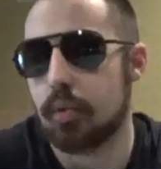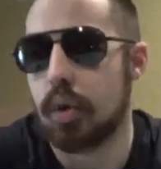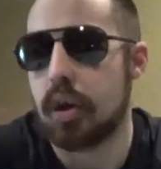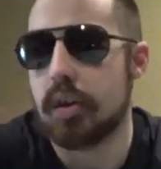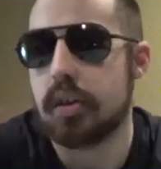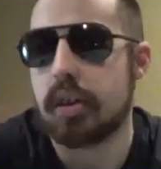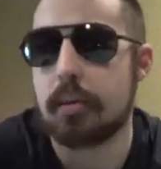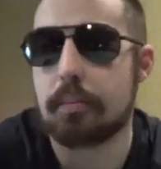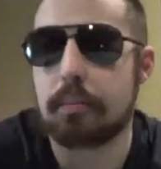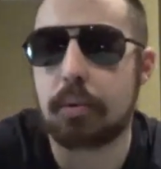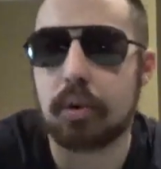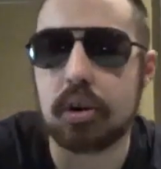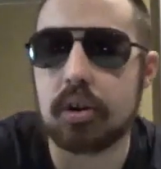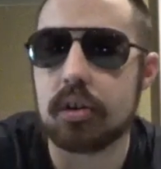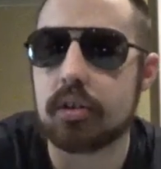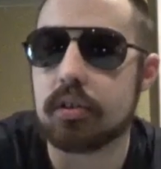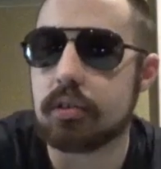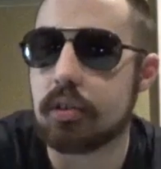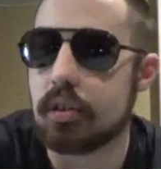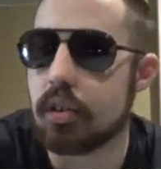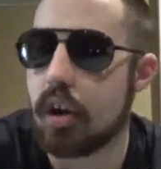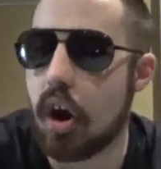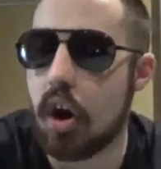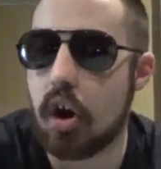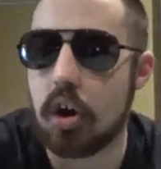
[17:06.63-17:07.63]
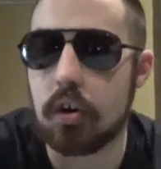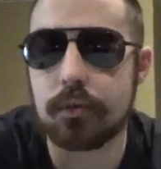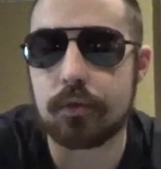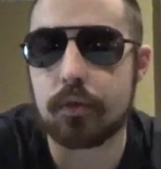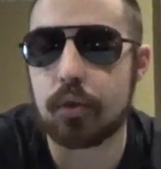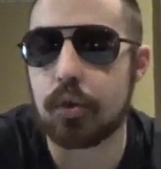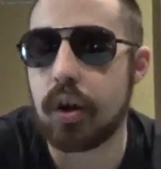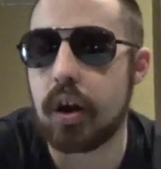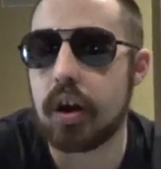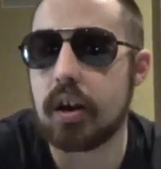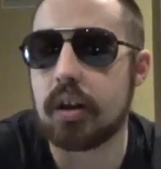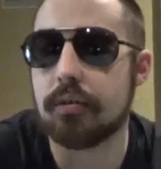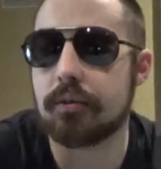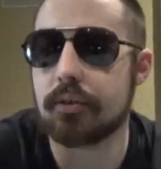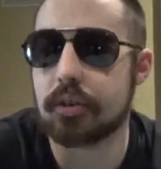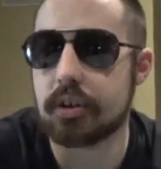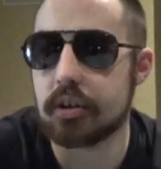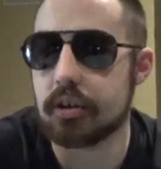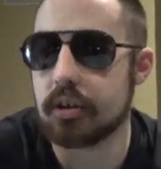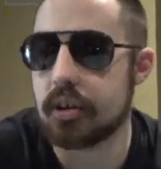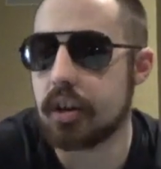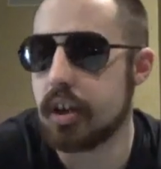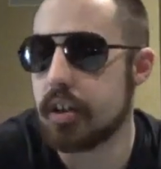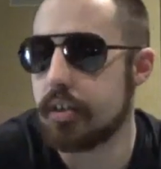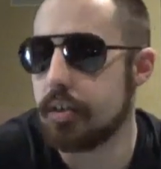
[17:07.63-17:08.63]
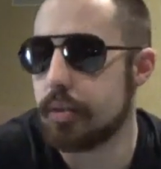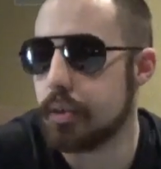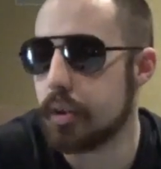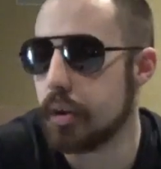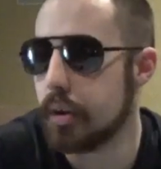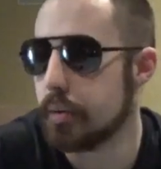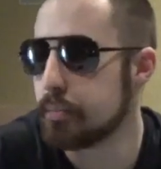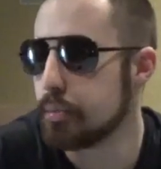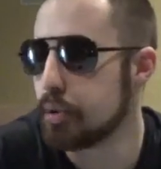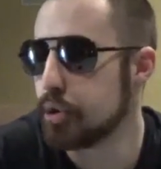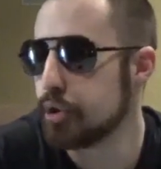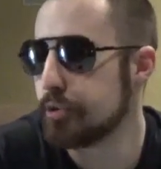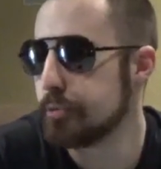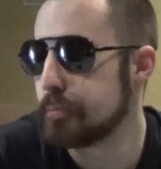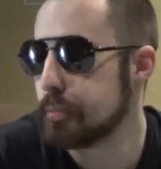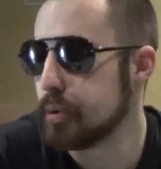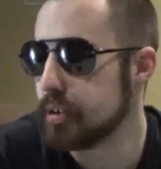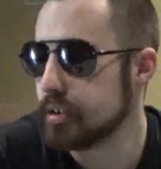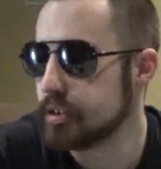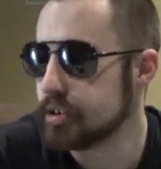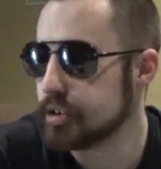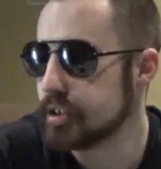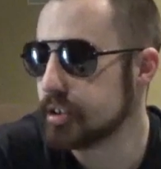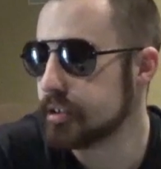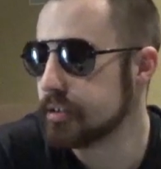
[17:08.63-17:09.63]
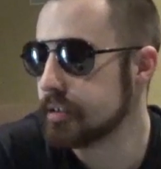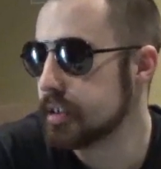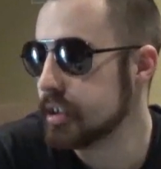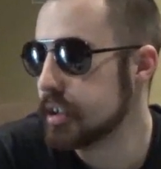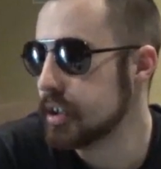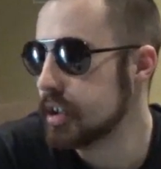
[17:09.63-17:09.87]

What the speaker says: put all of creative underneath Bruce Pritchard?